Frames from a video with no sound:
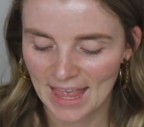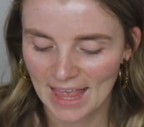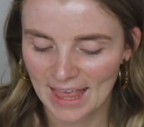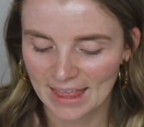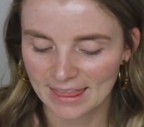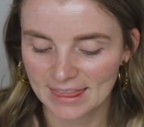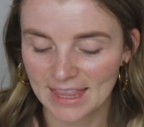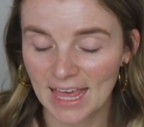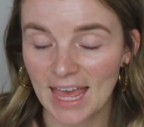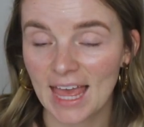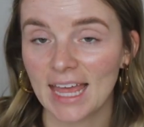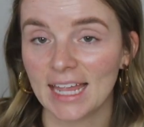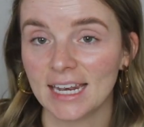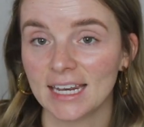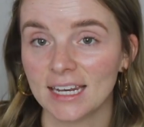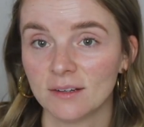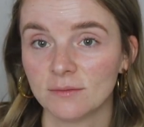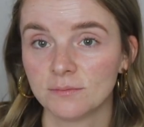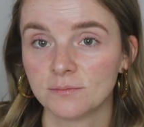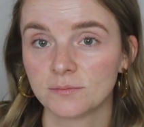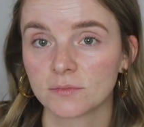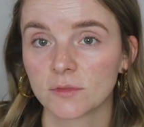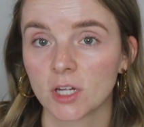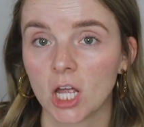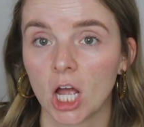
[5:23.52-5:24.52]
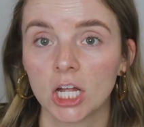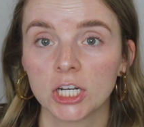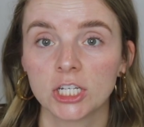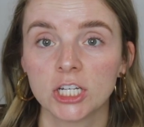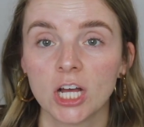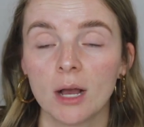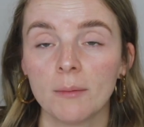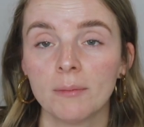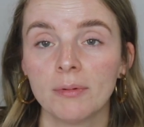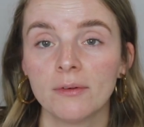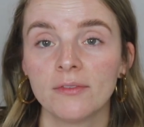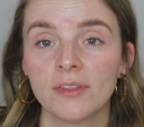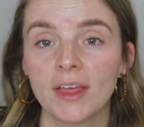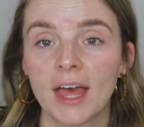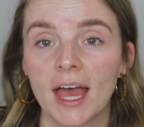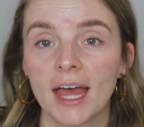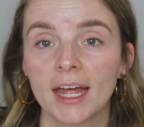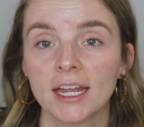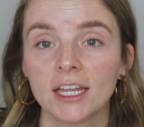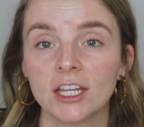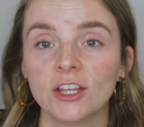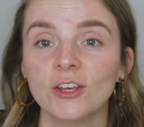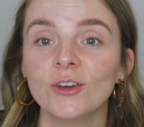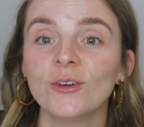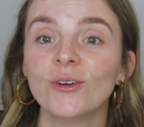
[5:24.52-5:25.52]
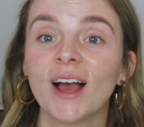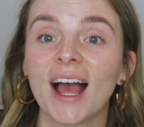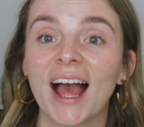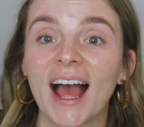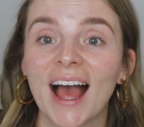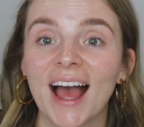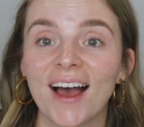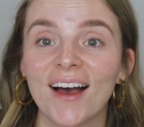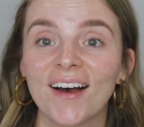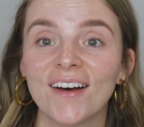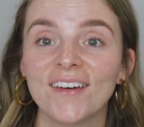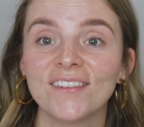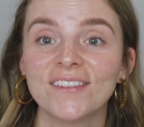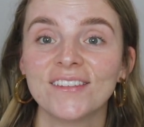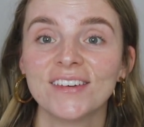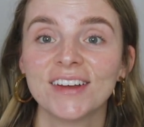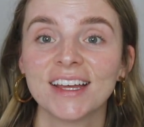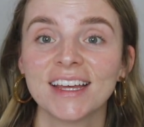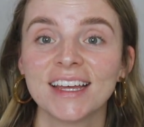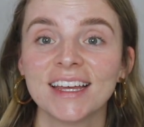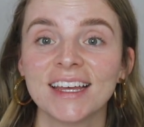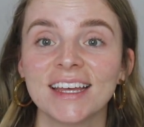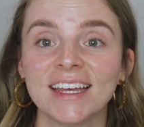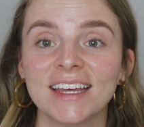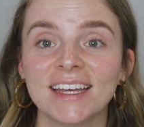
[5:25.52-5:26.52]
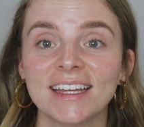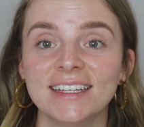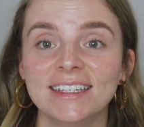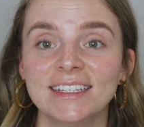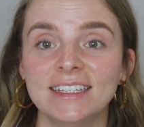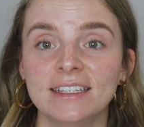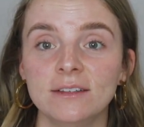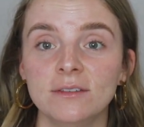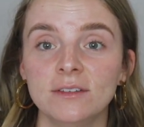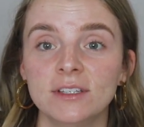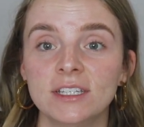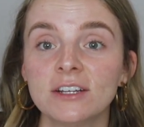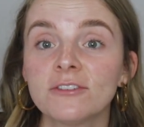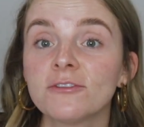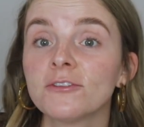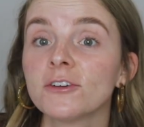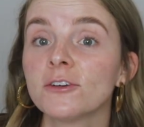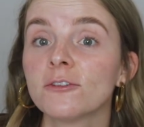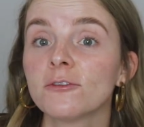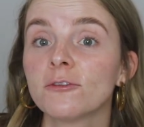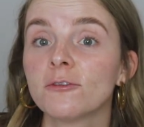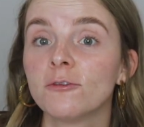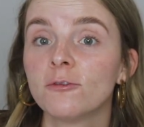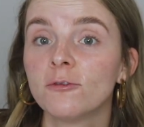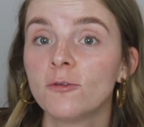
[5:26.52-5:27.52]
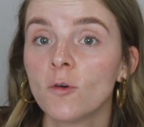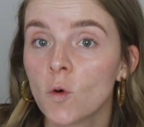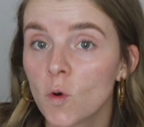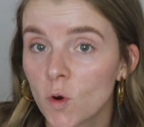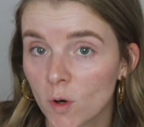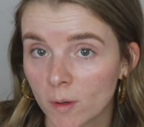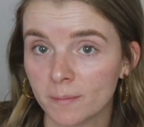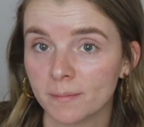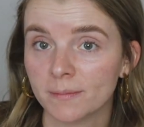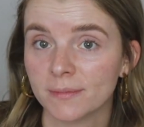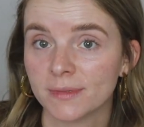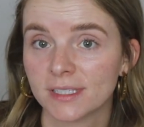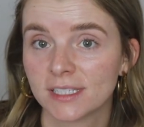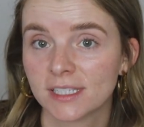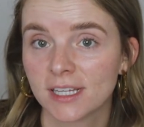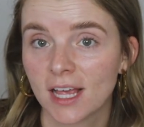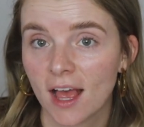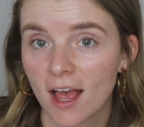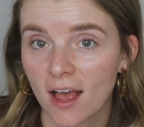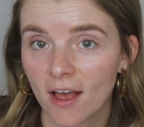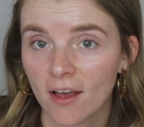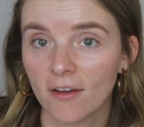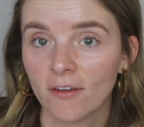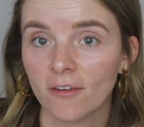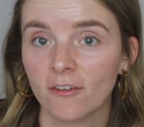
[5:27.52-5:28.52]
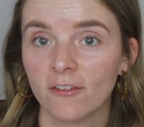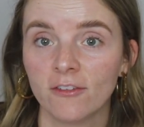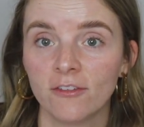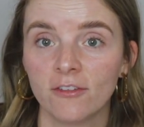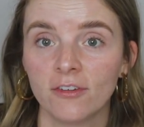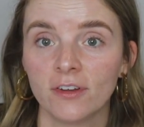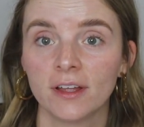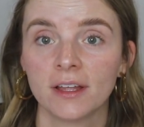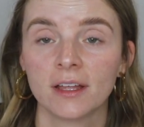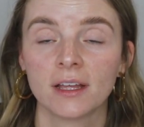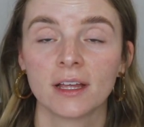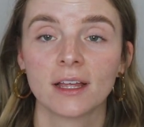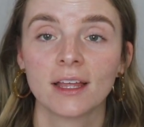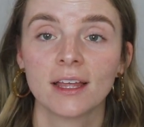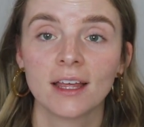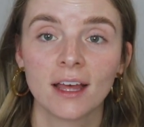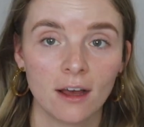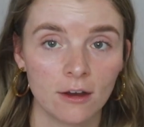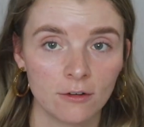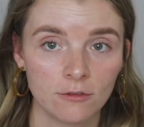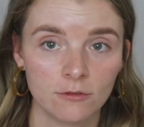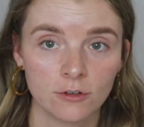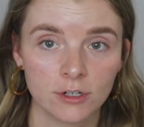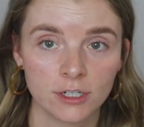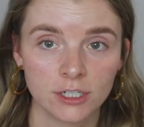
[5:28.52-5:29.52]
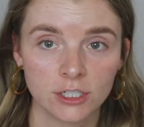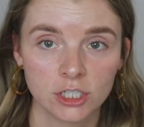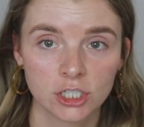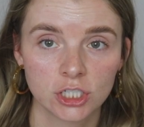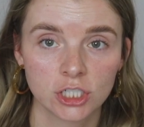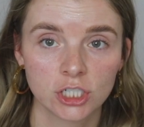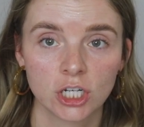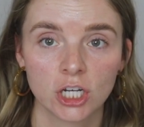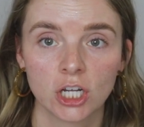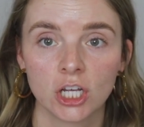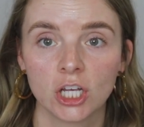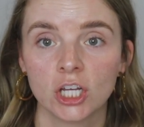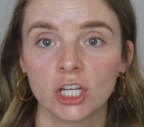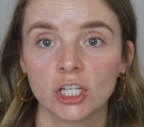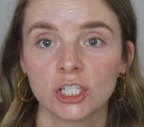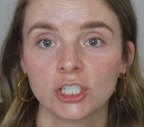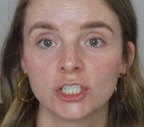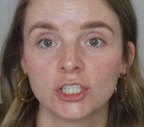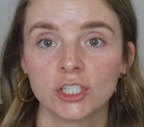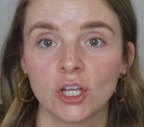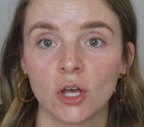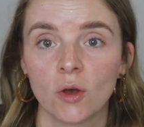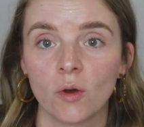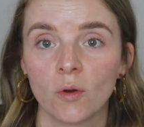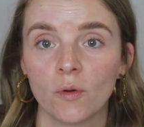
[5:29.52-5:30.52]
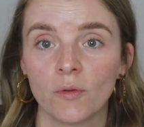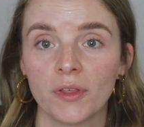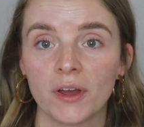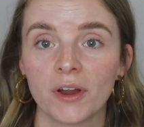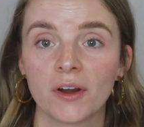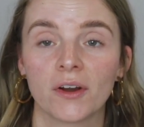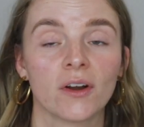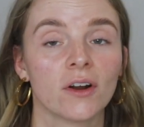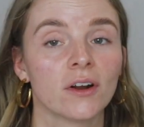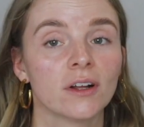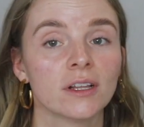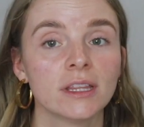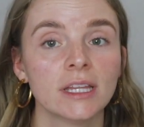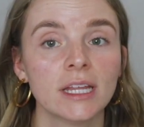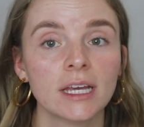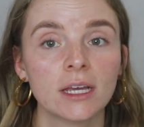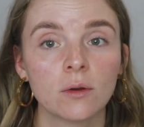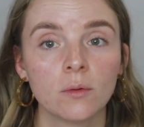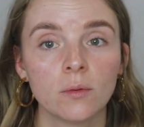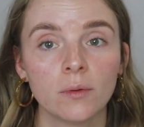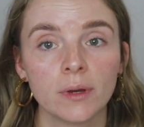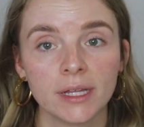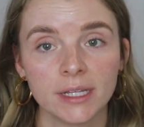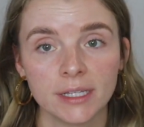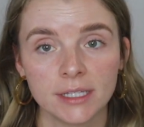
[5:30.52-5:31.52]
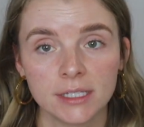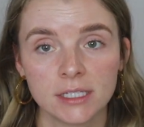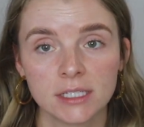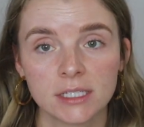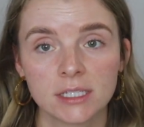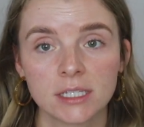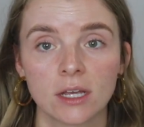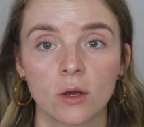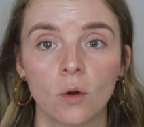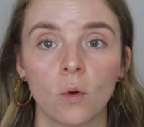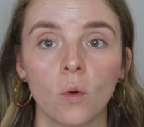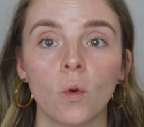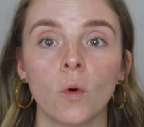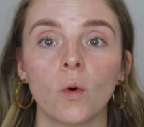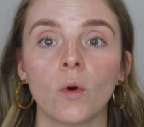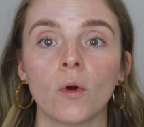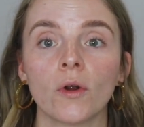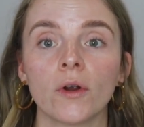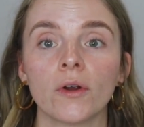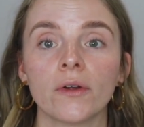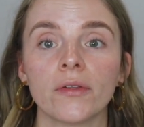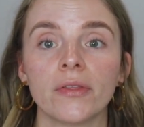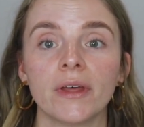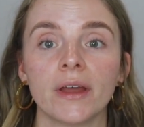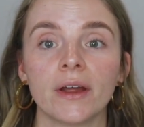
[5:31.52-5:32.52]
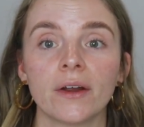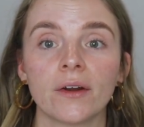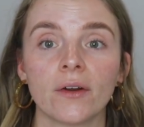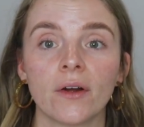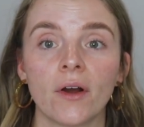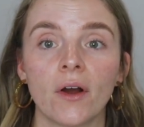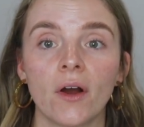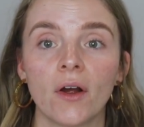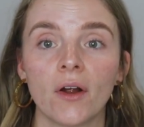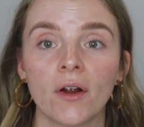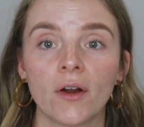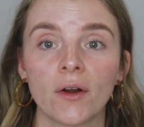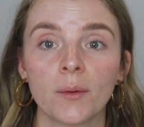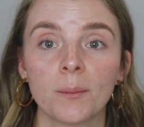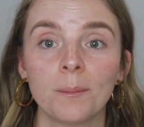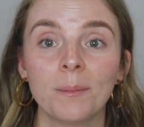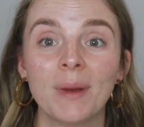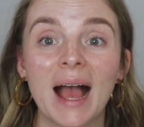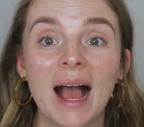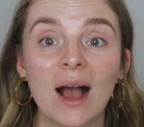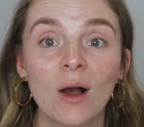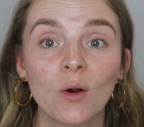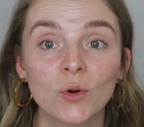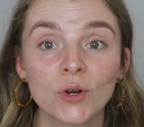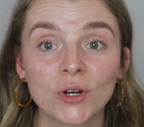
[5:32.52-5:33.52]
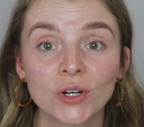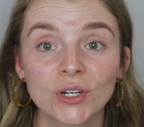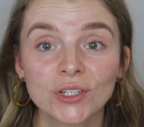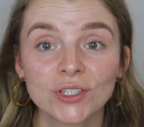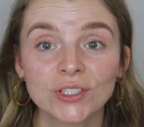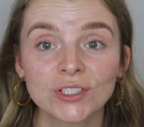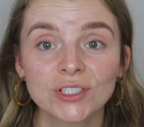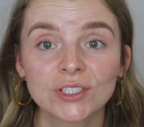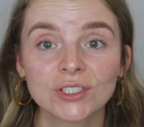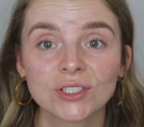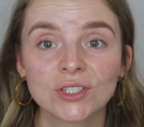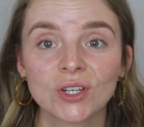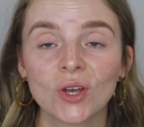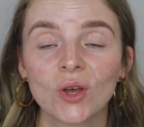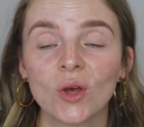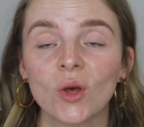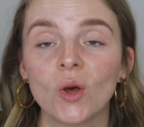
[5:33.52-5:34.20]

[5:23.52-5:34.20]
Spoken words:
Then on top of that, you have different forms of coverage. So there are liquids, or there are powders,